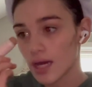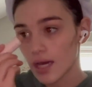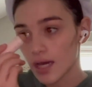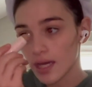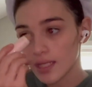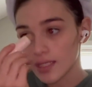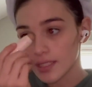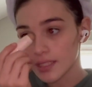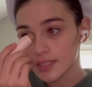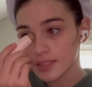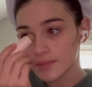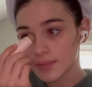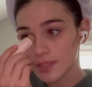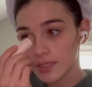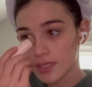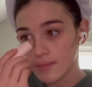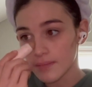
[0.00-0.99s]
I like to
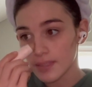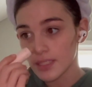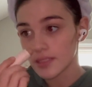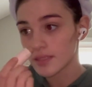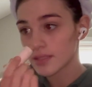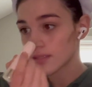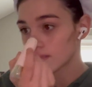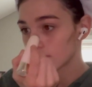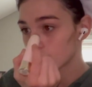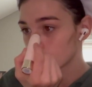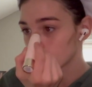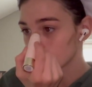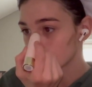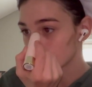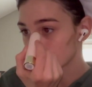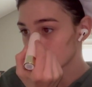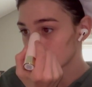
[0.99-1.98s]
put it on my
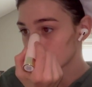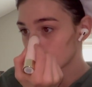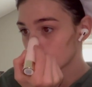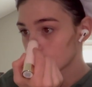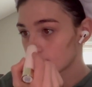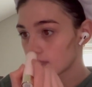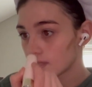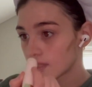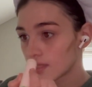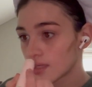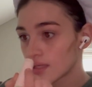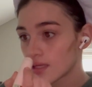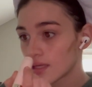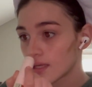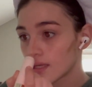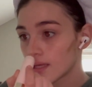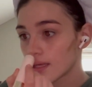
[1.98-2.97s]
nose
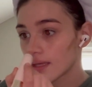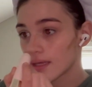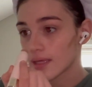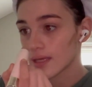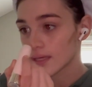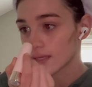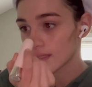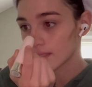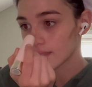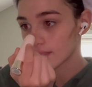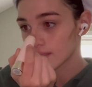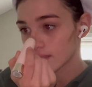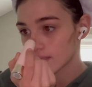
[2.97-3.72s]
and